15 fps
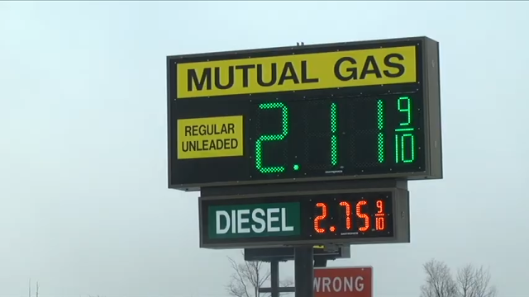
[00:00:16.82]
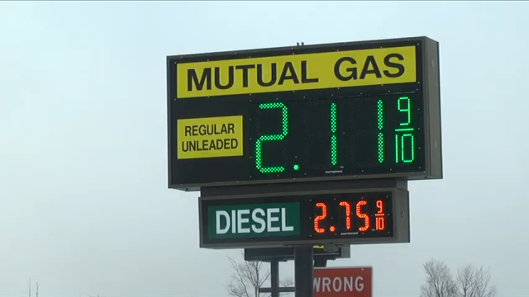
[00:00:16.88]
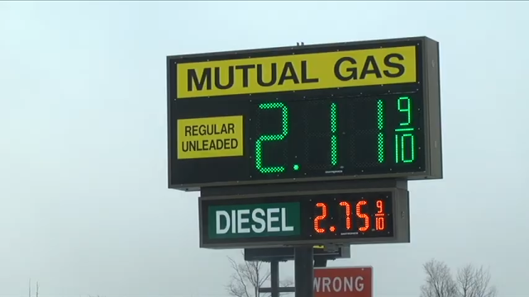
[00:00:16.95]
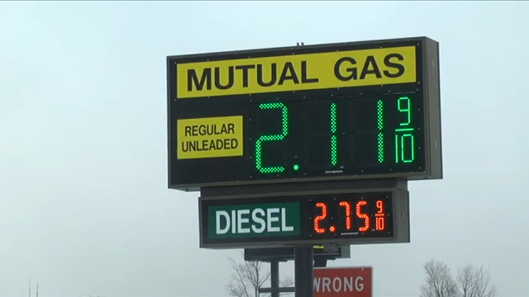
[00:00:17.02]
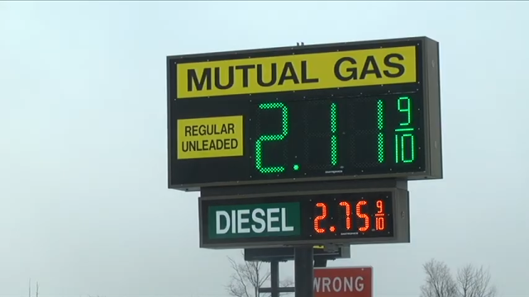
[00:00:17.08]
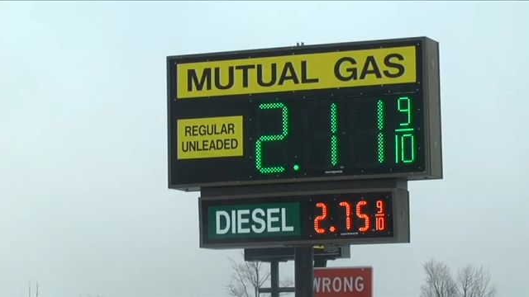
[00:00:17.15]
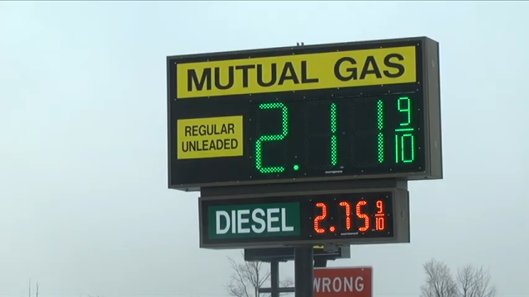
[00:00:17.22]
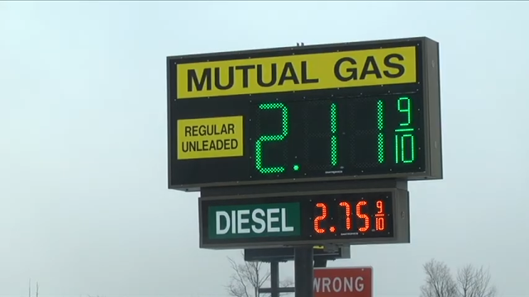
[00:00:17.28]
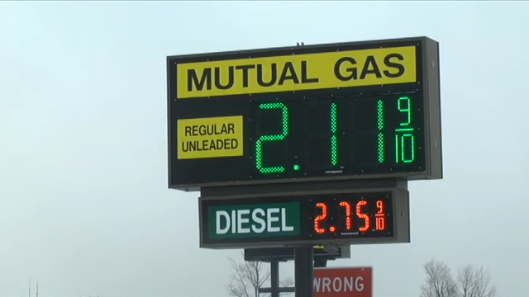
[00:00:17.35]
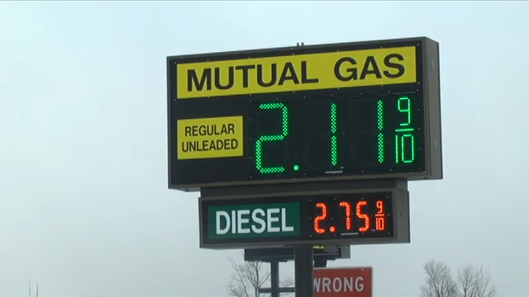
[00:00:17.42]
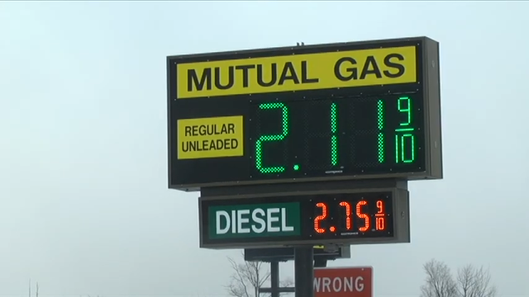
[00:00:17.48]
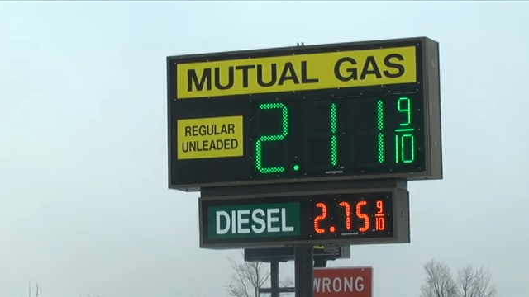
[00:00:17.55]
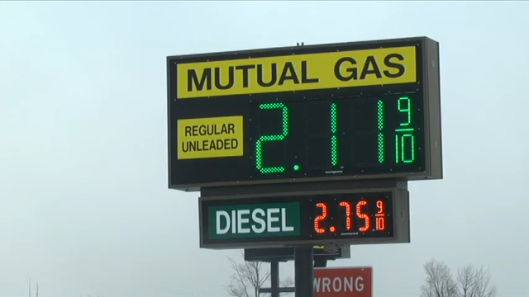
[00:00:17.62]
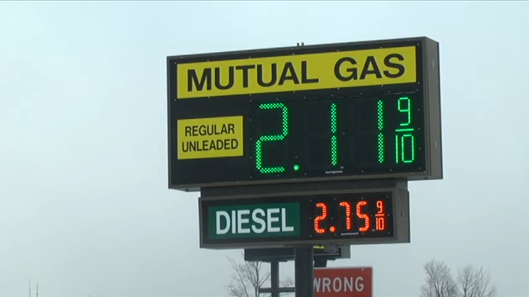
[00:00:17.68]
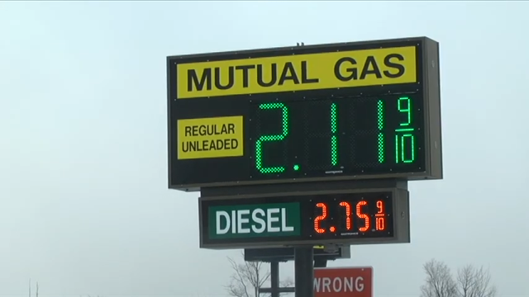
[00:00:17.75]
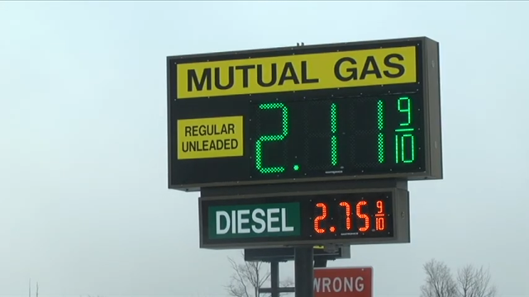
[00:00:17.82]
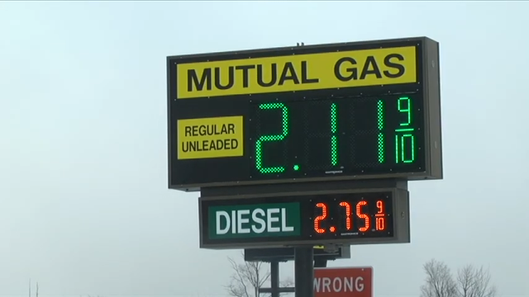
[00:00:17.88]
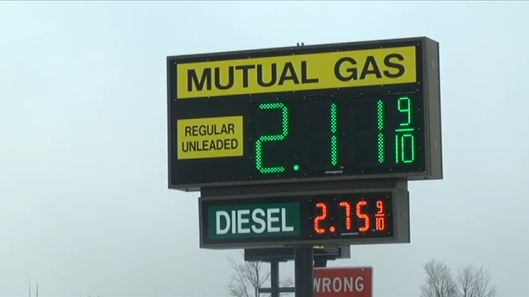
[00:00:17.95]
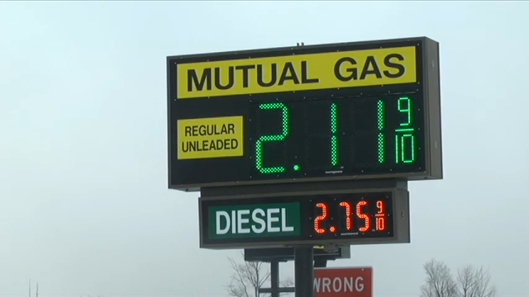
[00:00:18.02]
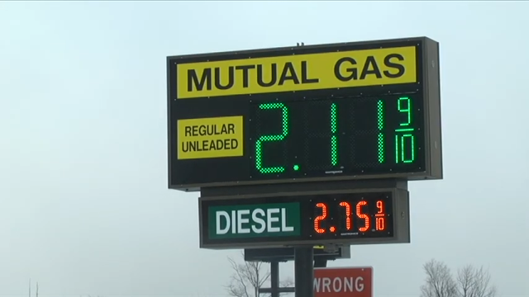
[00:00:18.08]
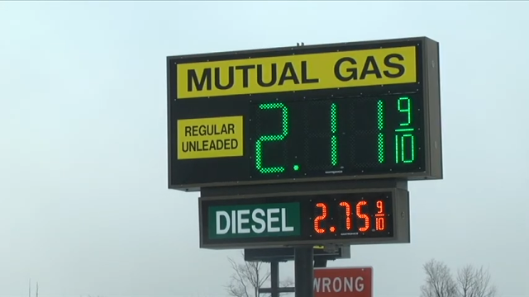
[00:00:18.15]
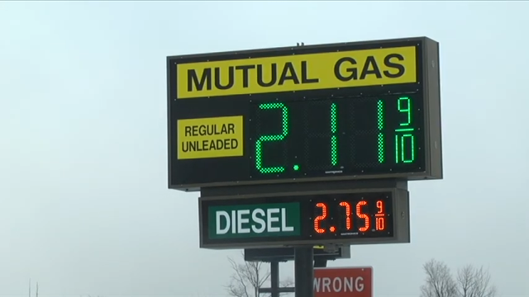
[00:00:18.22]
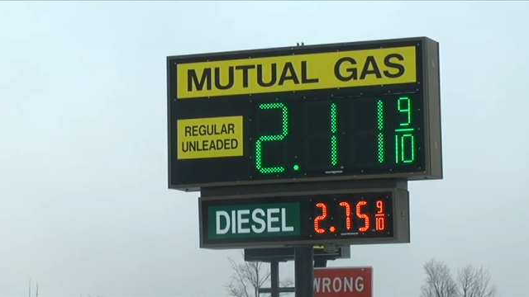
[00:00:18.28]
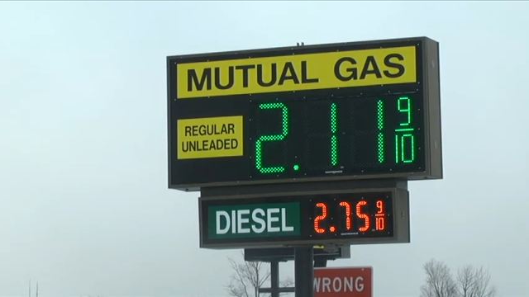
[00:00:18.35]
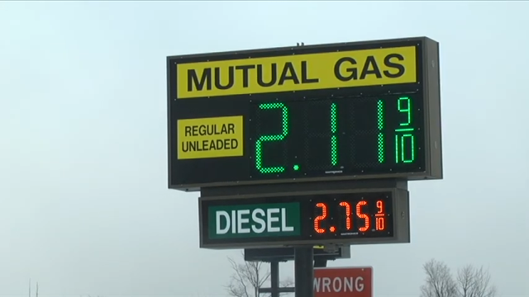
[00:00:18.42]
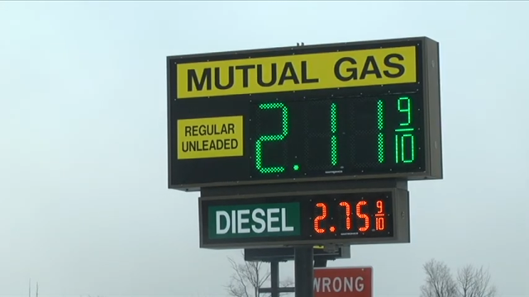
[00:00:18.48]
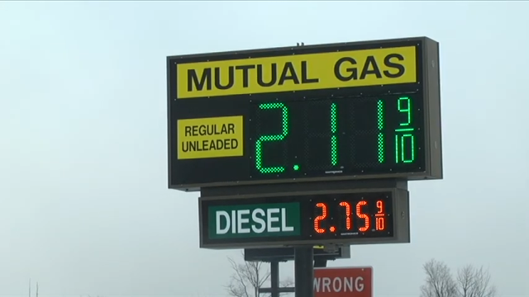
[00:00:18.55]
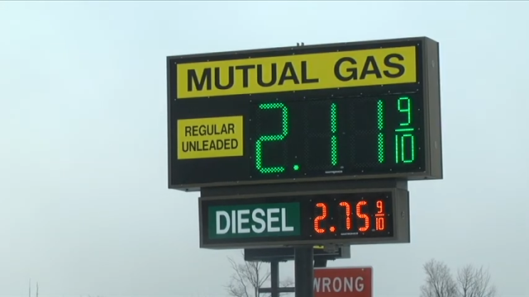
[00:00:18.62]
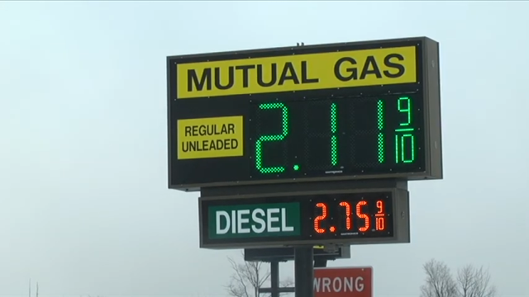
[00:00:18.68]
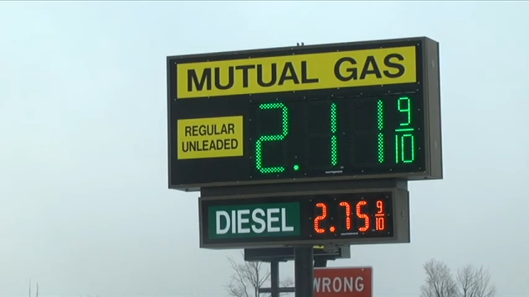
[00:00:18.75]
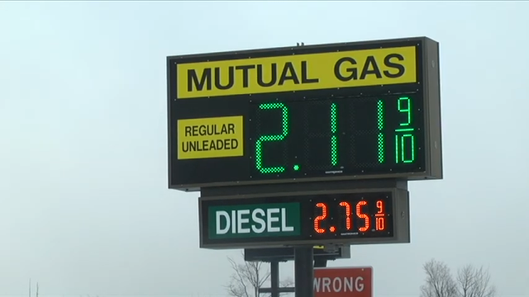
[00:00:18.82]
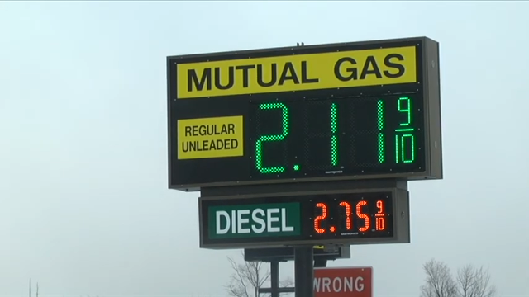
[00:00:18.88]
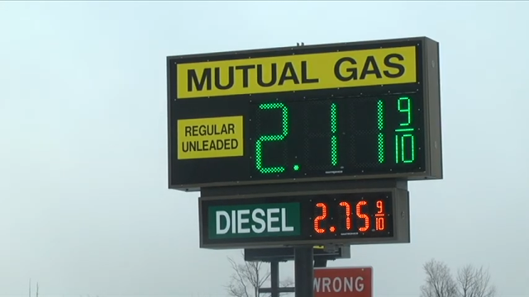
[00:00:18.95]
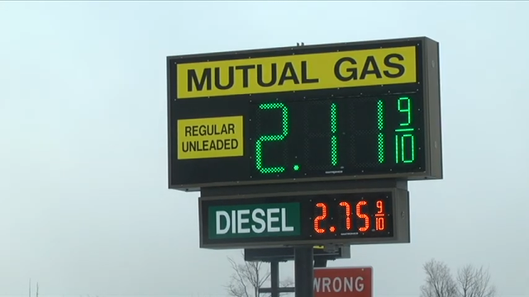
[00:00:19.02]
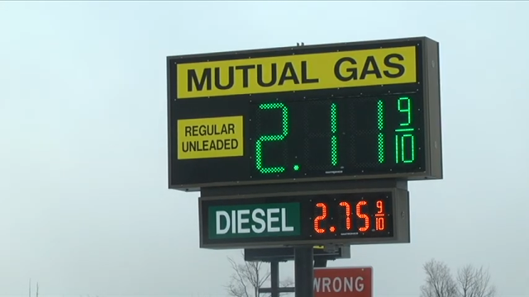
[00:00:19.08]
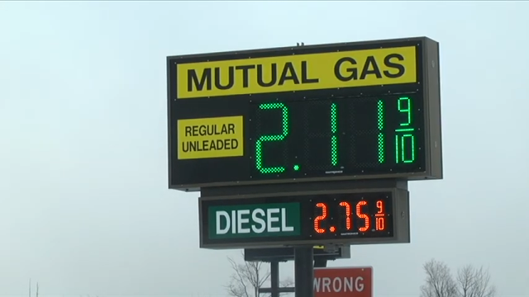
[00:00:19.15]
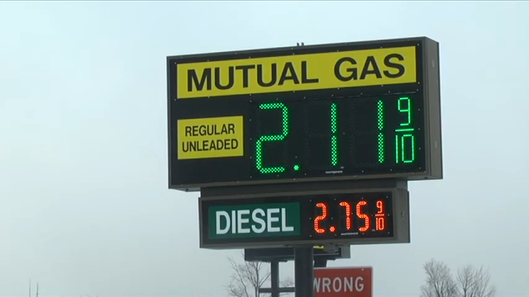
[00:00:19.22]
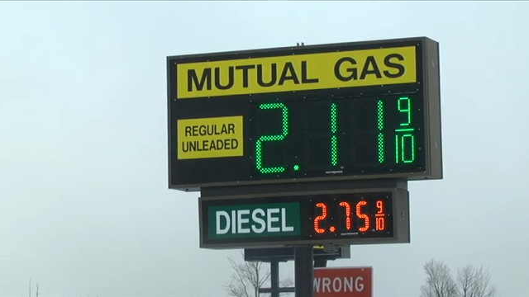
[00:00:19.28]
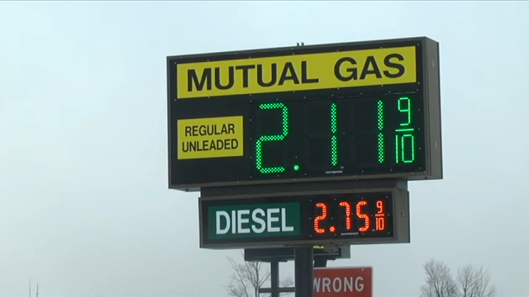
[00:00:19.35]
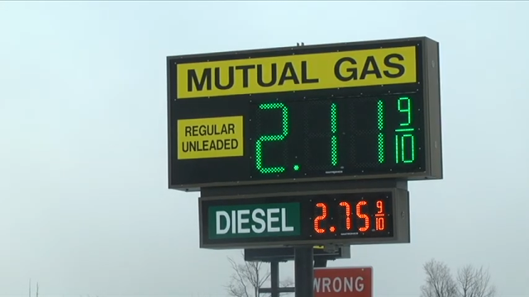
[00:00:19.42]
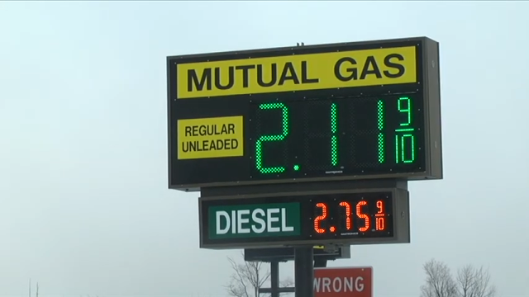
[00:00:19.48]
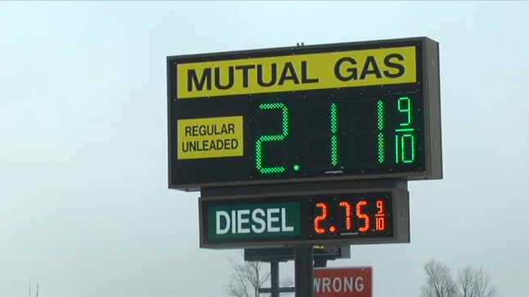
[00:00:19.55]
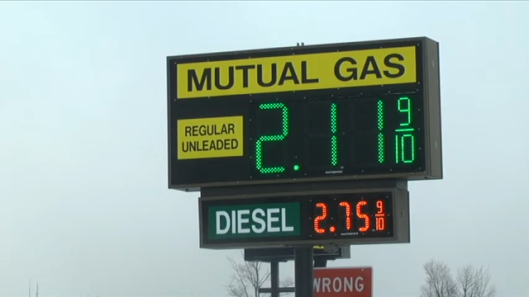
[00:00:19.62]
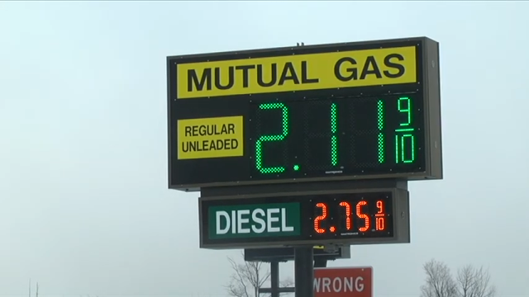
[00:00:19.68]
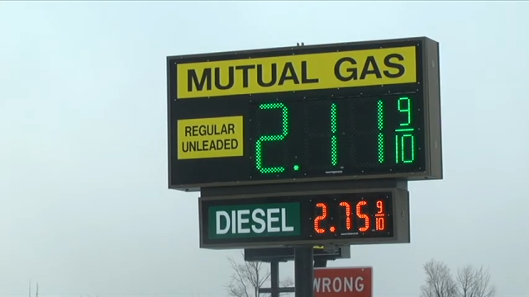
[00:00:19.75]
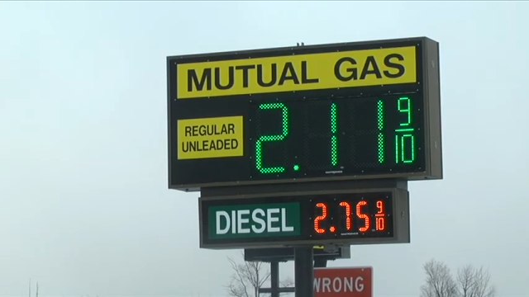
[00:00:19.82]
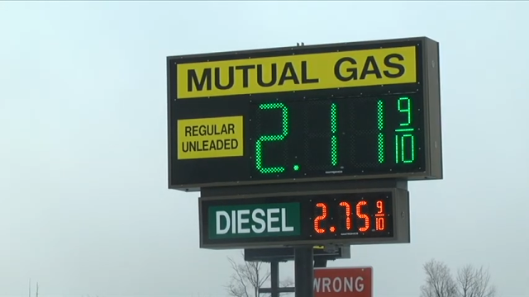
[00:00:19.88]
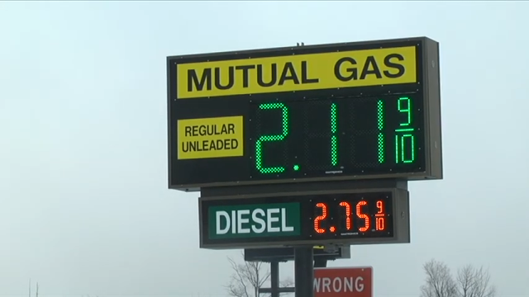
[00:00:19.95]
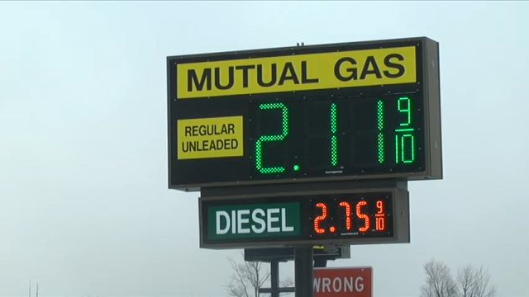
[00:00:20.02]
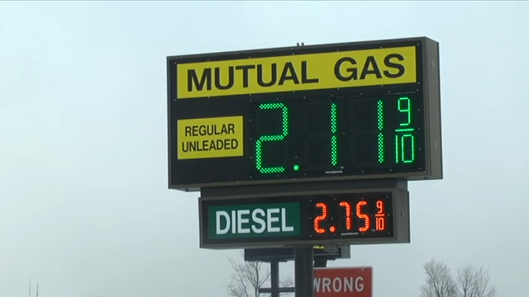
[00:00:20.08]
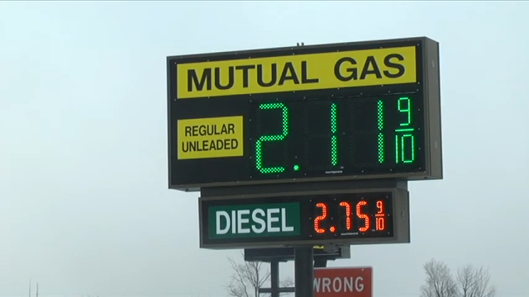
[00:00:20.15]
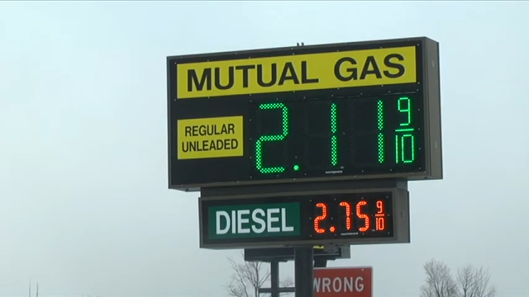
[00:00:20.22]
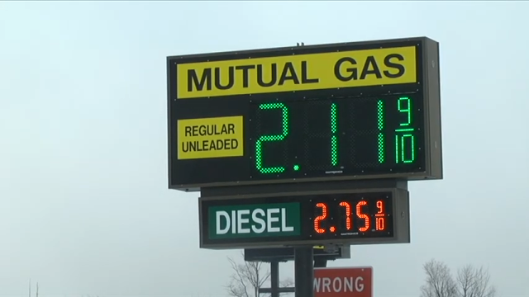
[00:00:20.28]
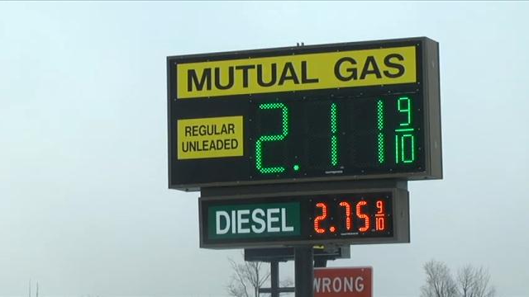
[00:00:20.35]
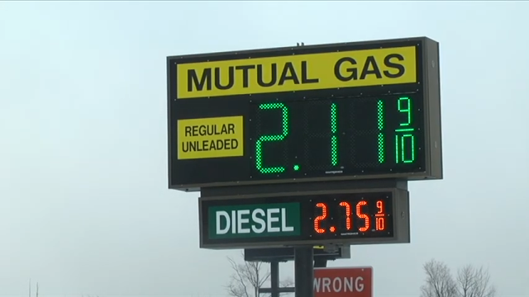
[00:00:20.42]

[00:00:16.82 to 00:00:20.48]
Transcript: [unreadable: no face in view]